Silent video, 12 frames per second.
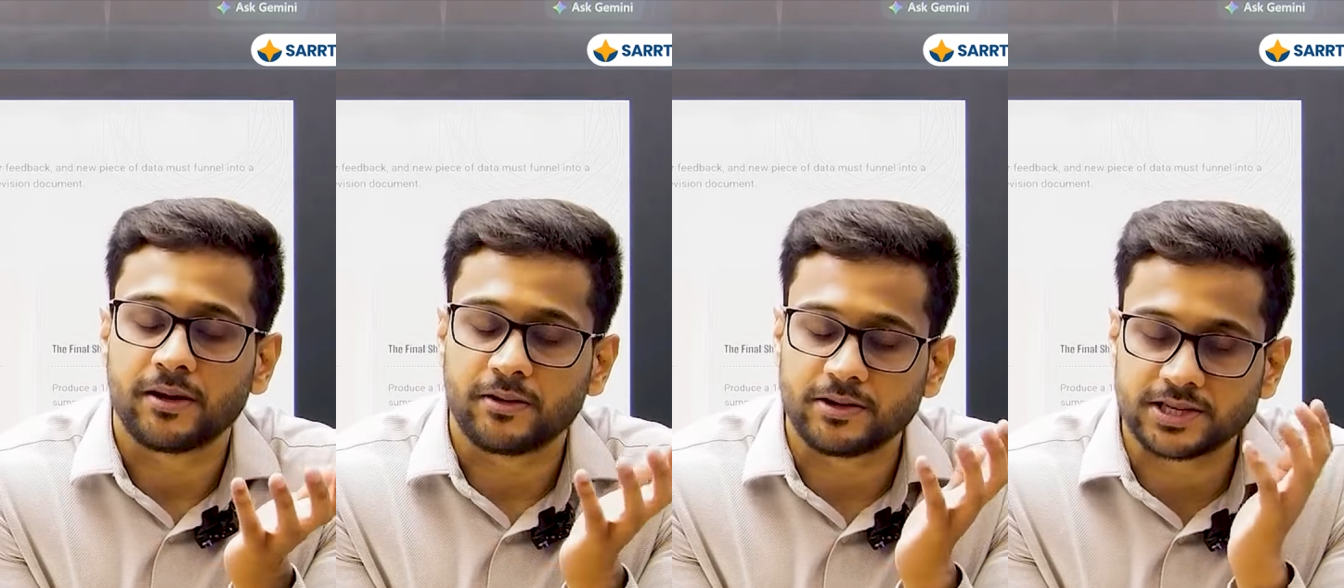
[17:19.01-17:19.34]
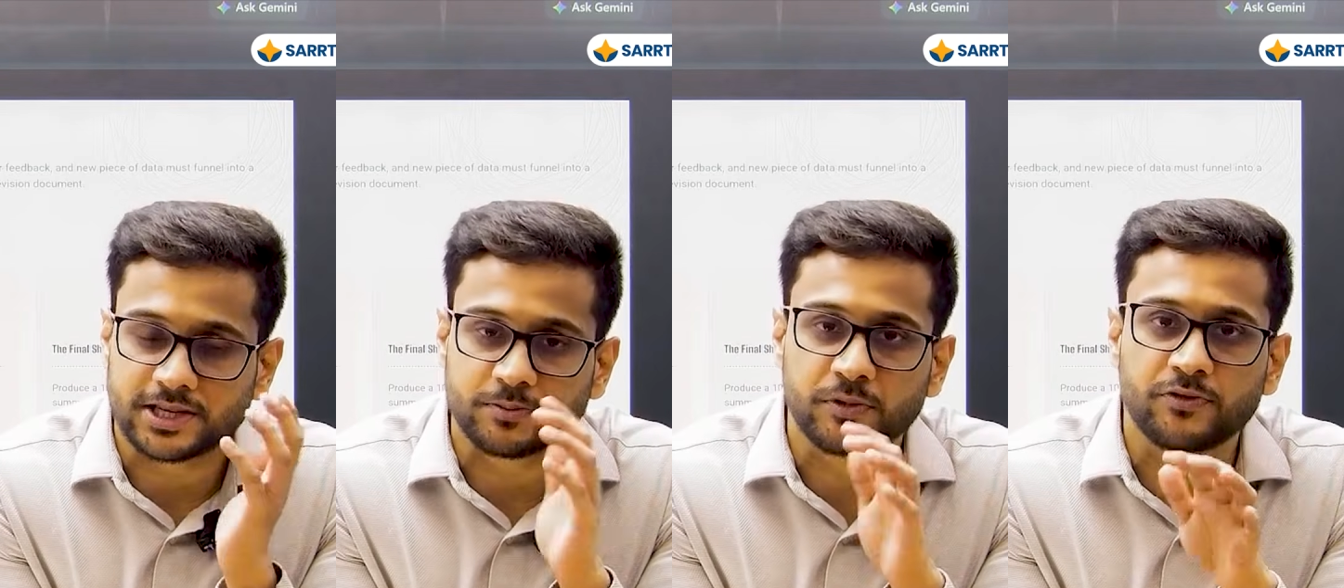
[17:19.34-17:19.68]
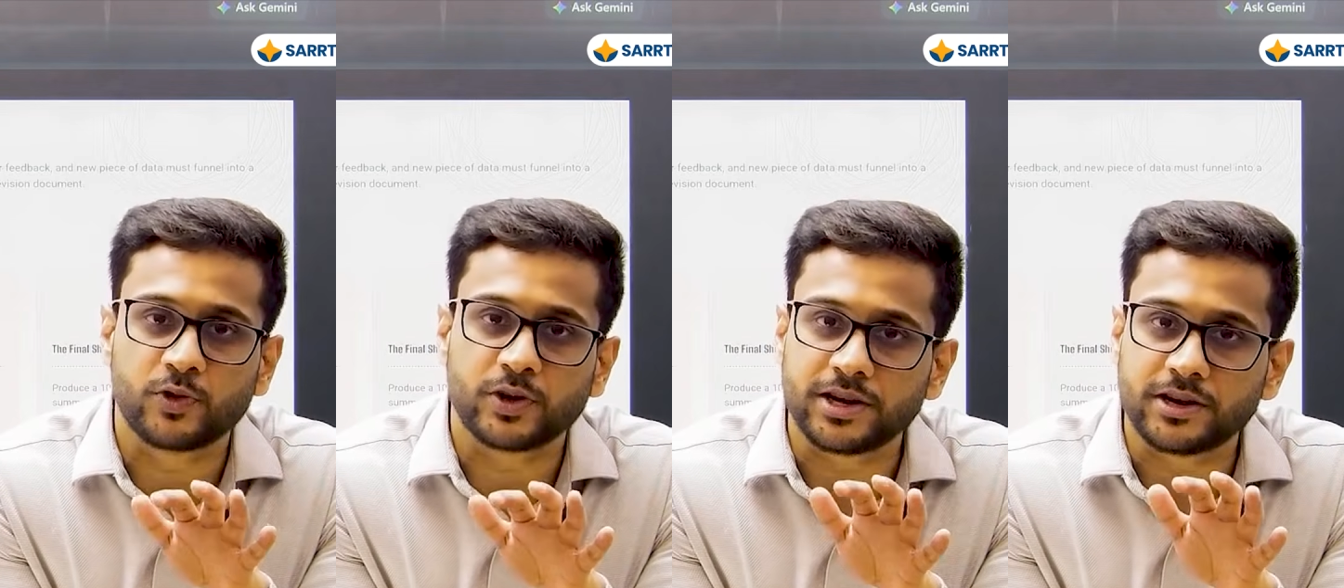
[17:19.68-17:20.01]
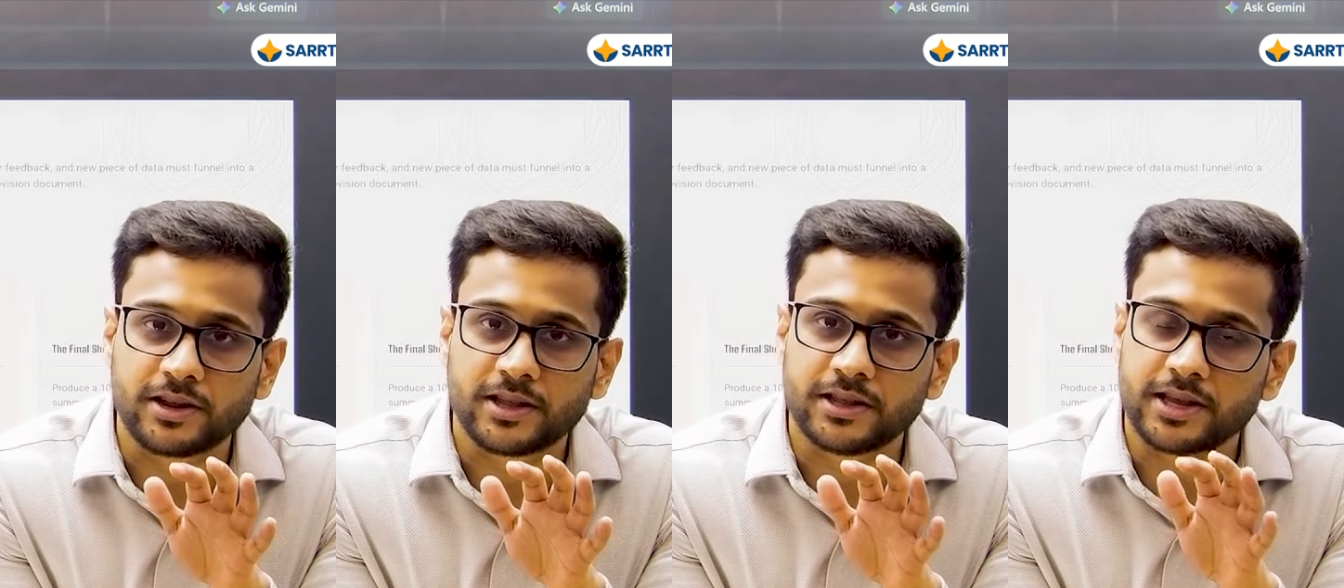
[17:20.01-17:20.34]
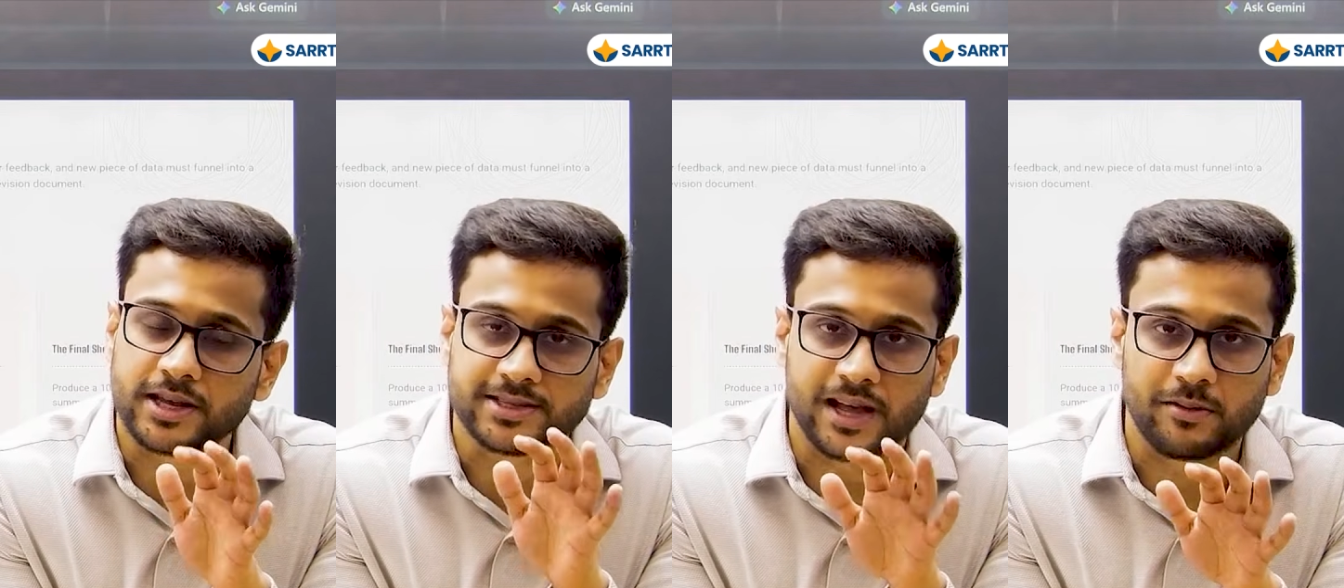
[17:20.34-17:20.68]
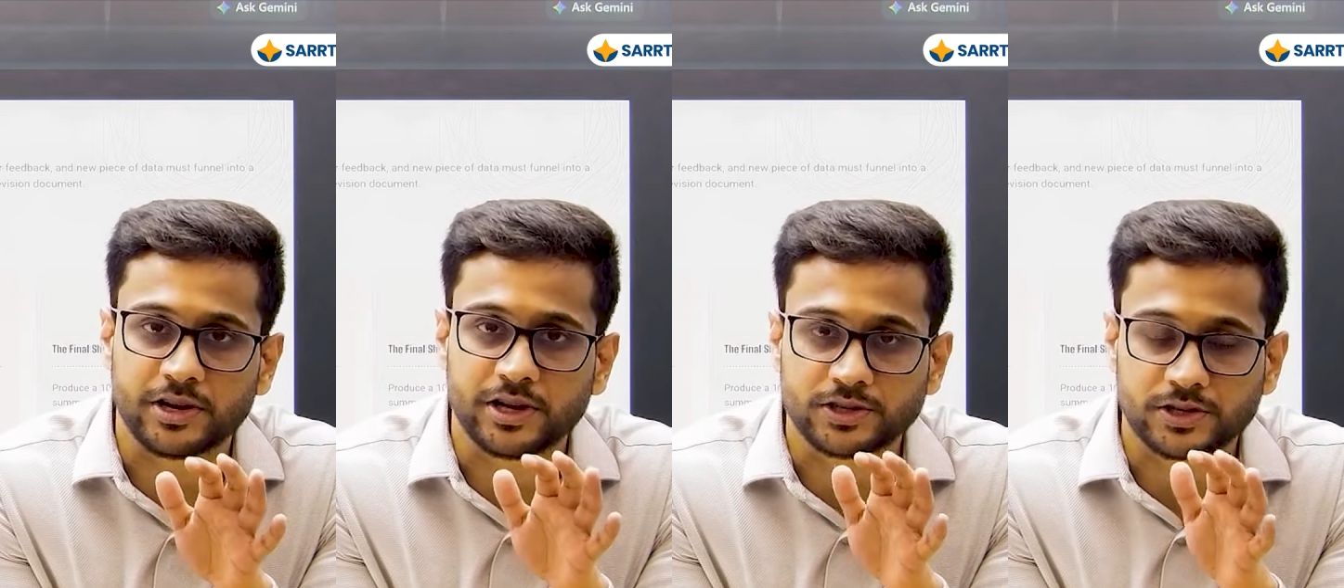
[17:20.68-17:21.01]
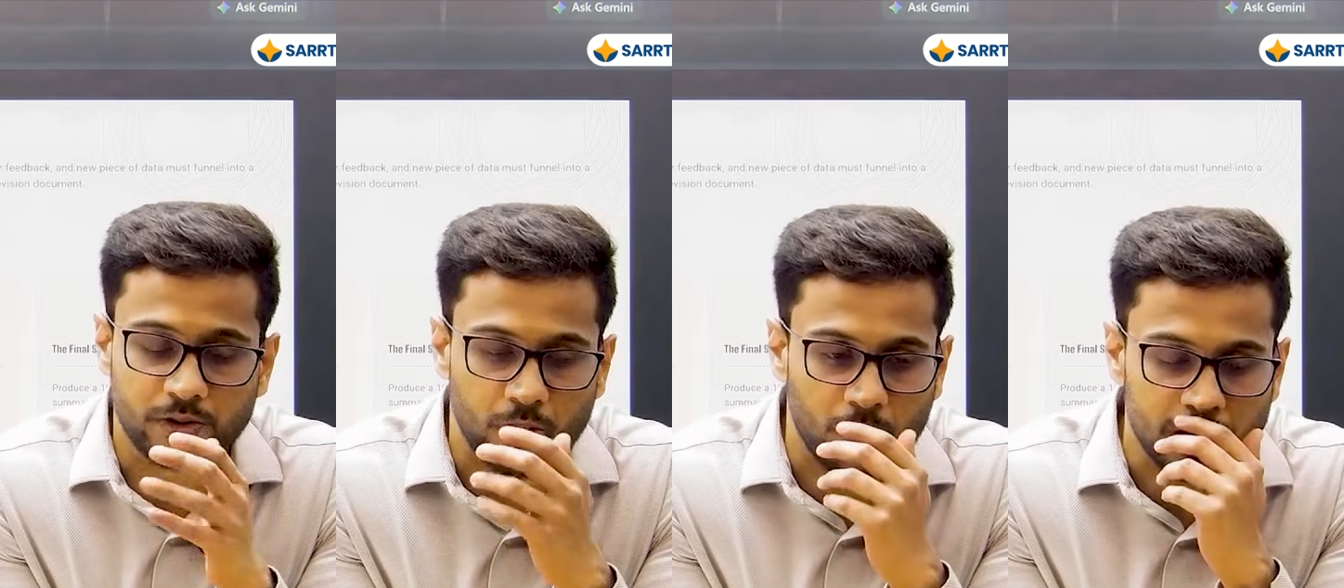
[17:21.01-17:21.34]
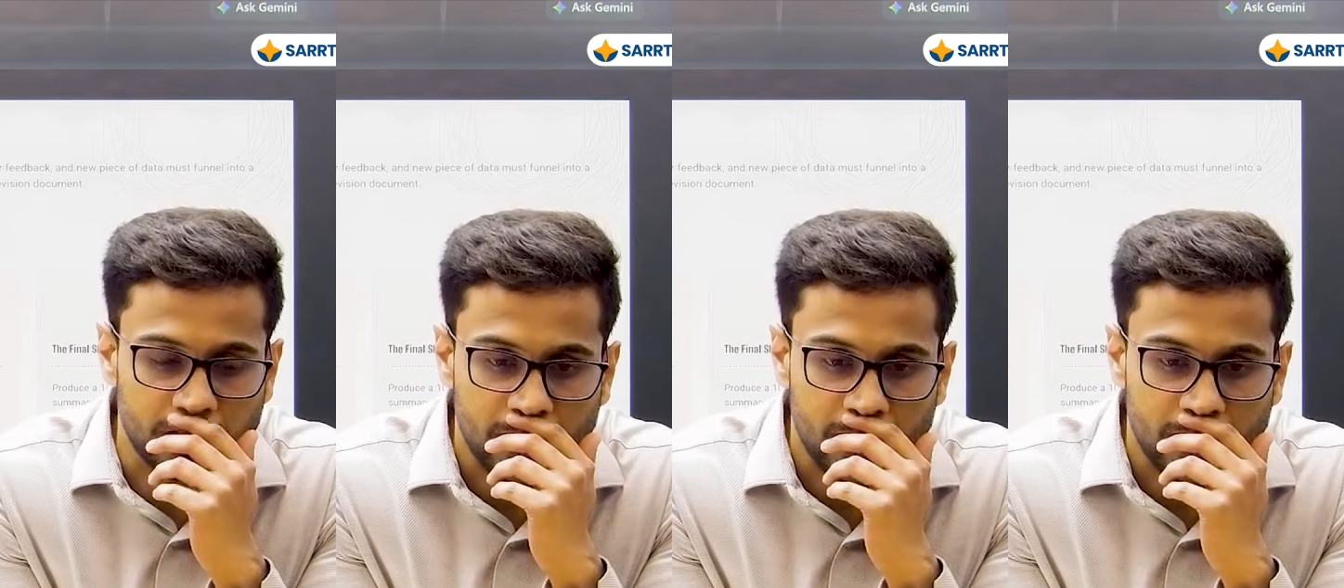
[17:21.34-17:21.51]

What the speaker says: just before entering the examination hall.